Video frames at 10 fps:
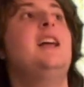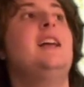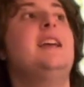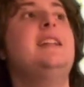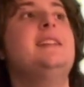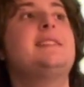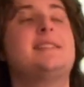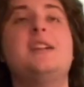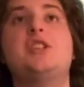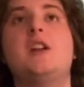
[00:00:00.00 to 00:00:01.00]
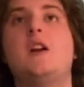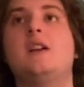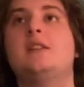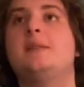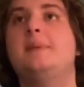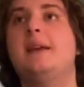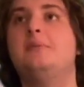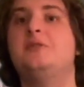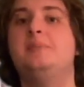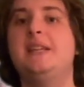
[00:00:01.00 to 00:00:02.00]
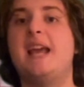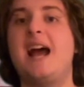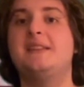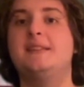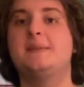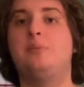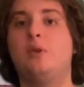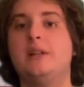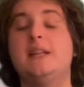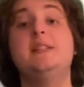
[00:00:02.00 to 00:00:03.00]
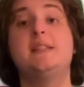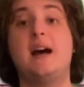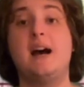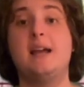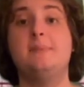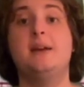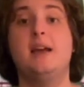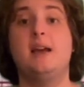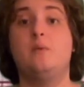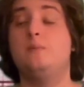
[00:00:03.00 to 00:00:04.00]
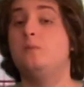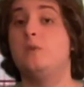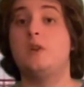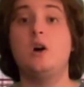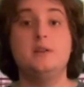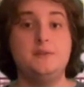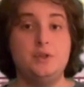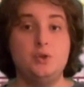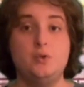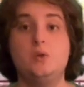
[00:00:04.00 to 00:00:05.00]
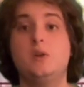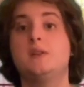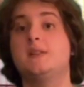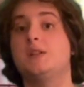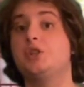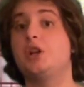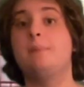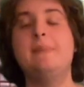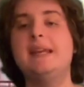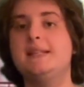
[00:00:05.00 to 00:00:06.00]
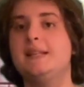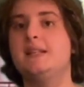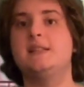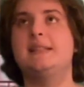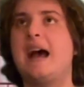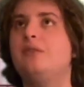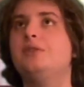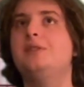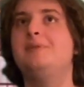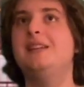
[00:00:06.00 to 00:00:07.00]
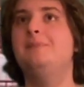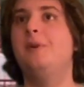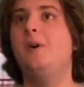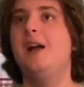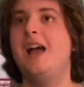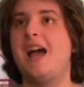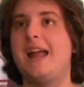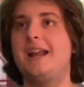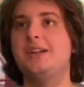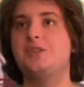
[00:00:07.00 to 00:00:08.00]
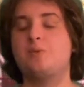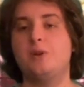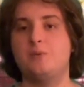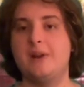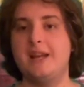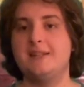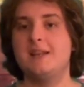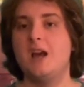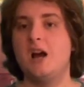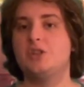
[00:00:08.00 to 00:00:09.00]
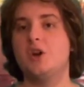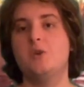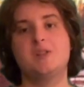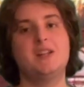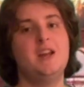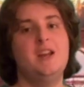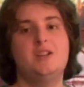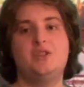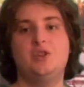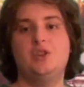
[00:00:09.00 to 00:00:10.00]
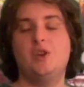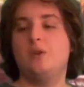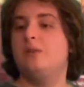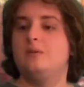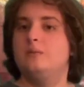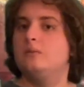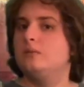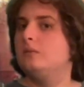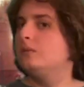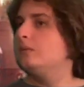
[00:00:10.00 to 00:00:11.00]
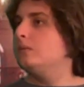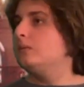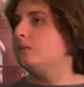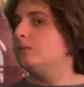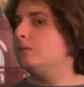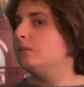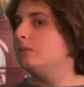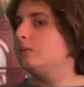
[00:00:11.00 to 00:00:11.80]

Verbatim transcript: It is such an honor to be able to be at this point in time with all of you, such amazing and talented people, and I just want to raise a toast to you. Son of a fuck!